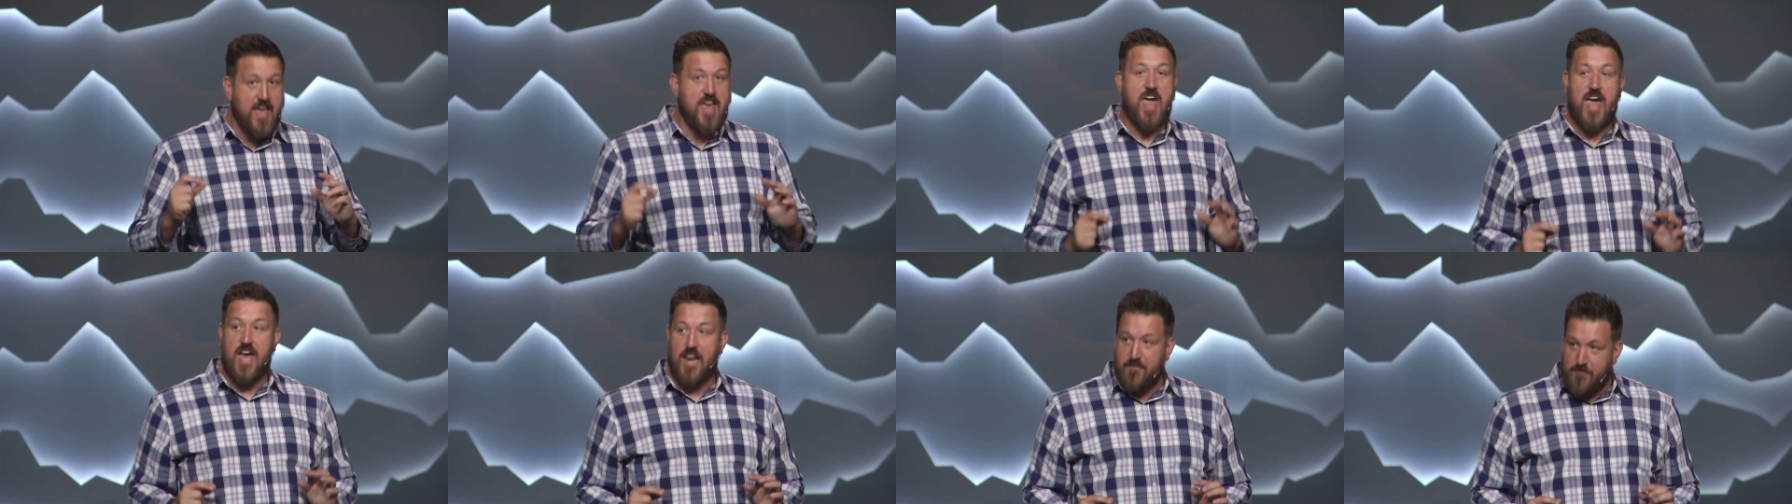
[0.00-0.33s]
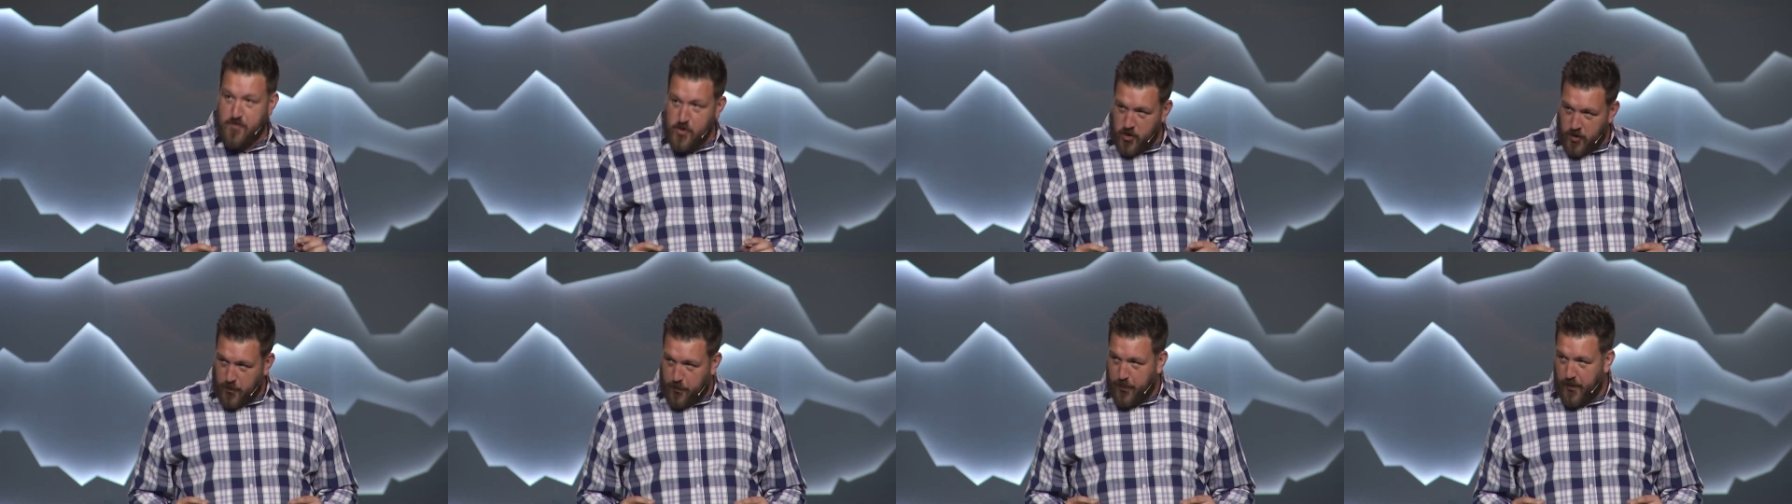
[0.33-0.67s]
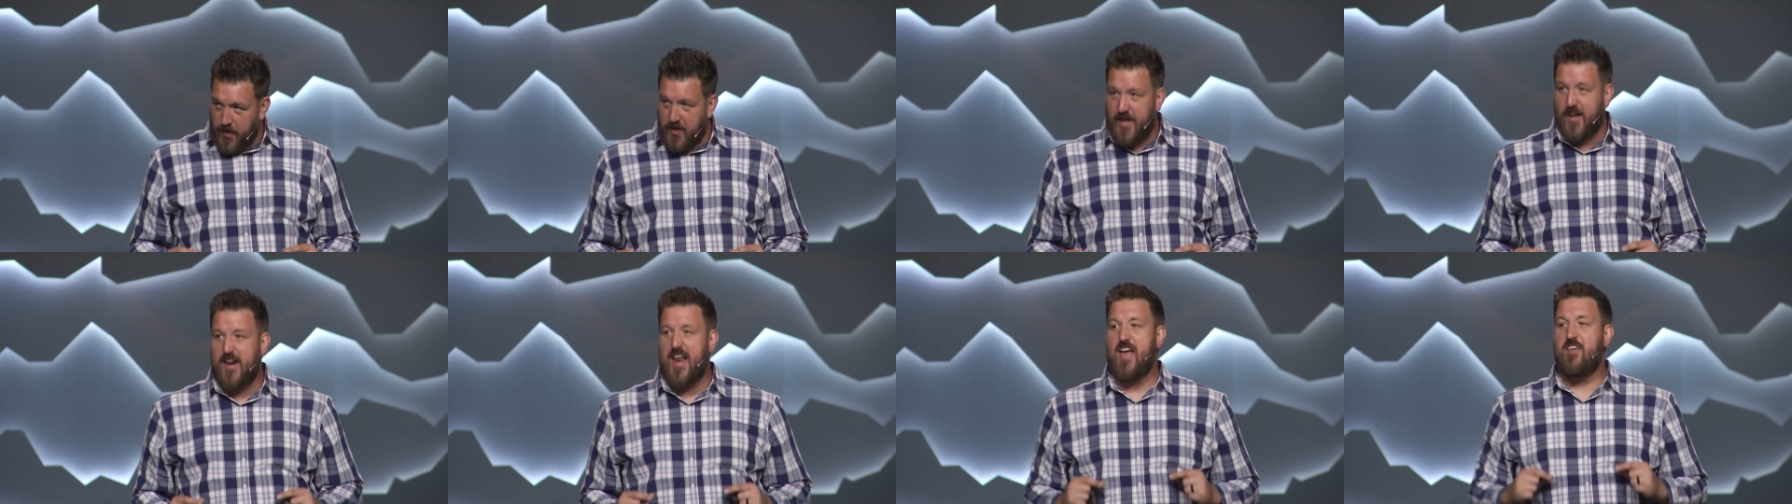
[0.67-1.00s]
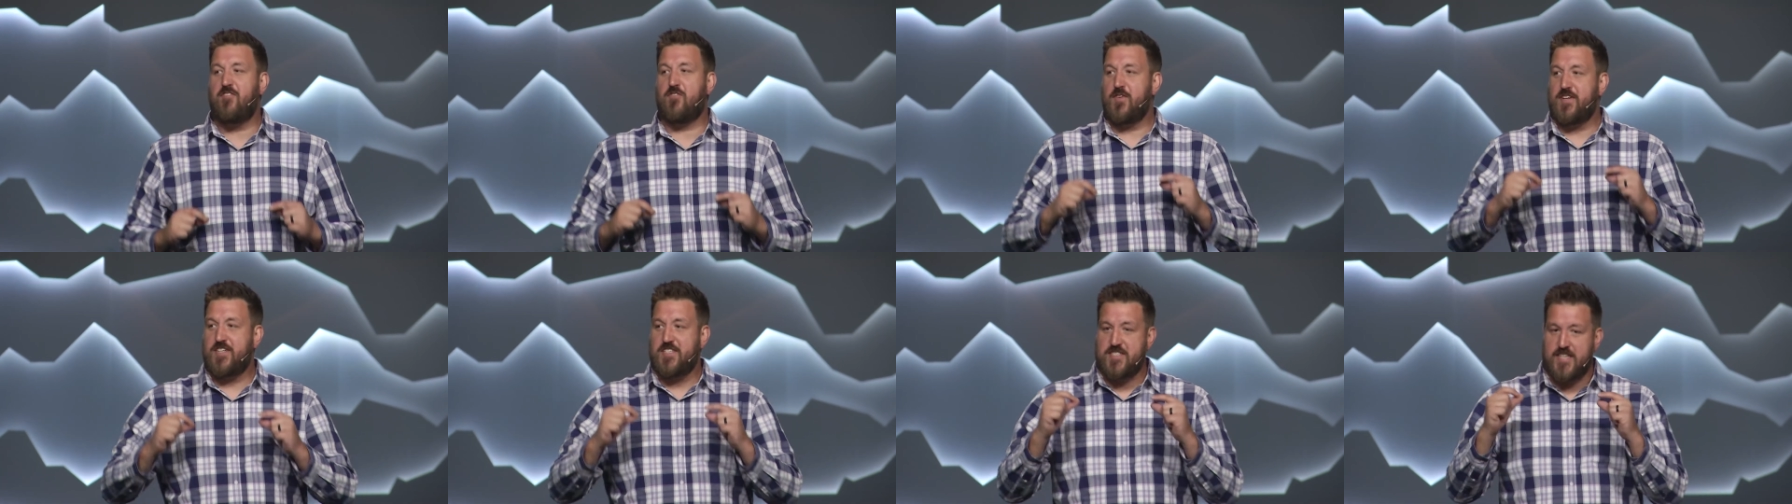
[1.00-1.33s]
And if you were to pull out
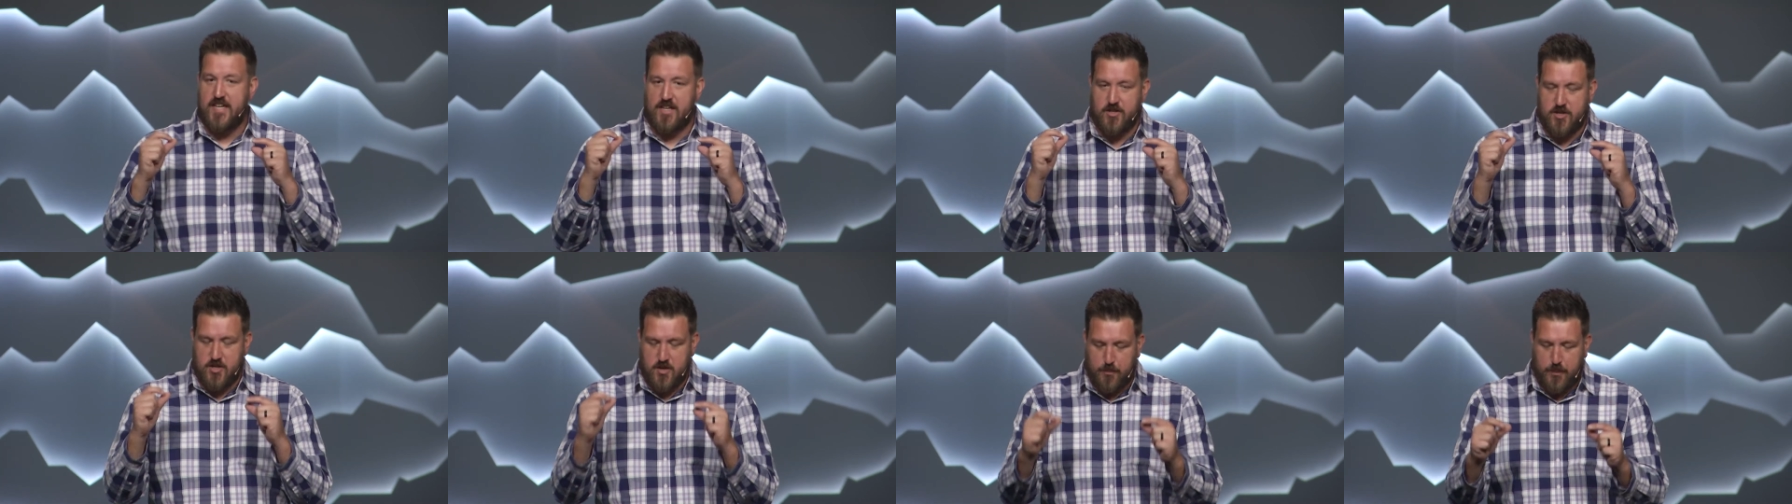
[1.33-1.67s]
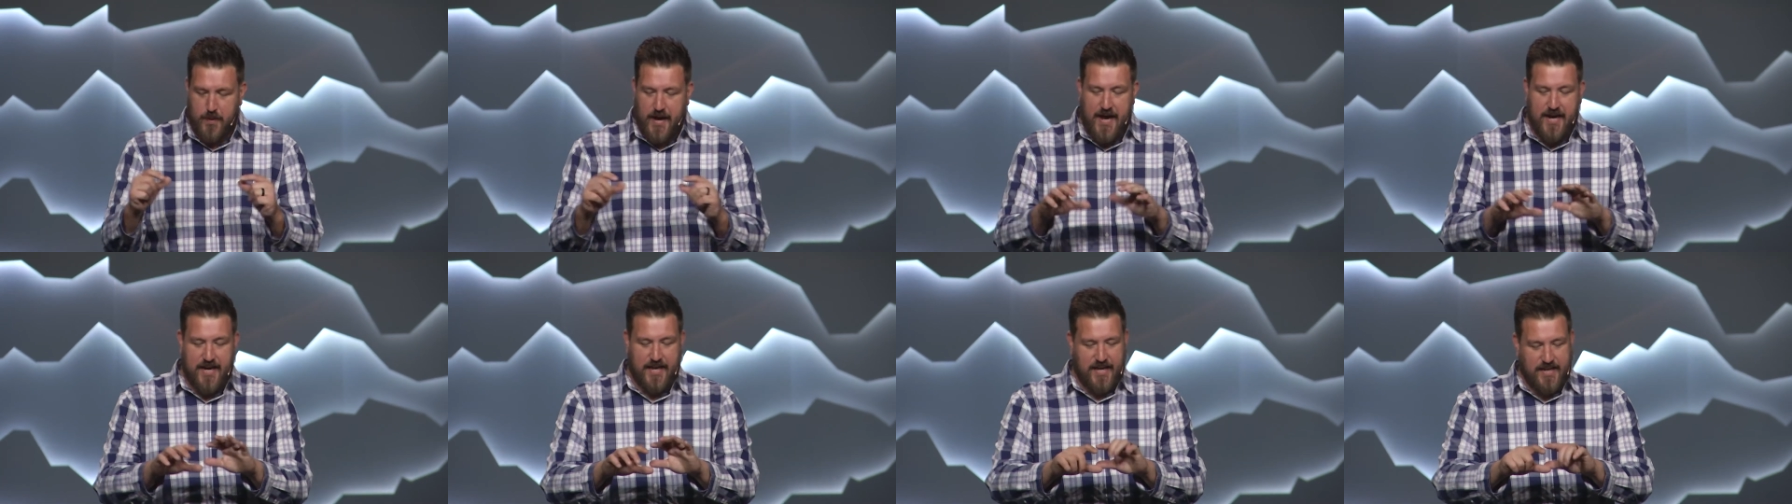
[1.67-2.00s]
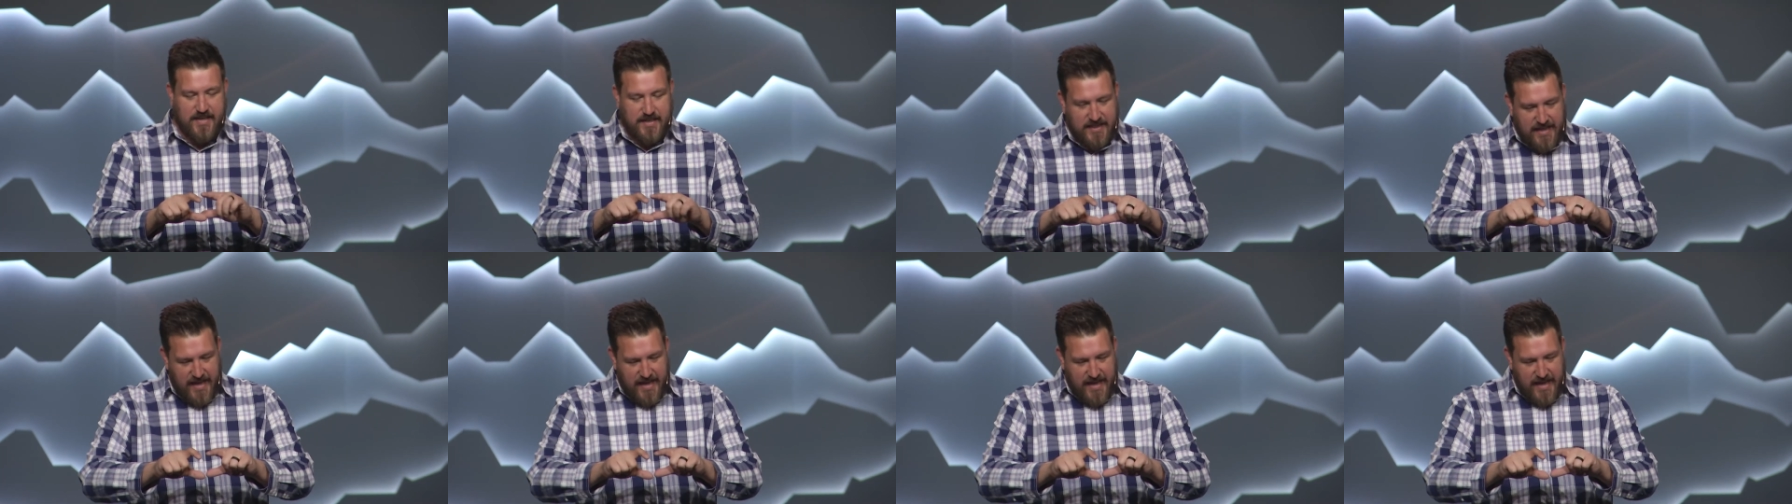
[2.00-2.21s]
every cell in your body and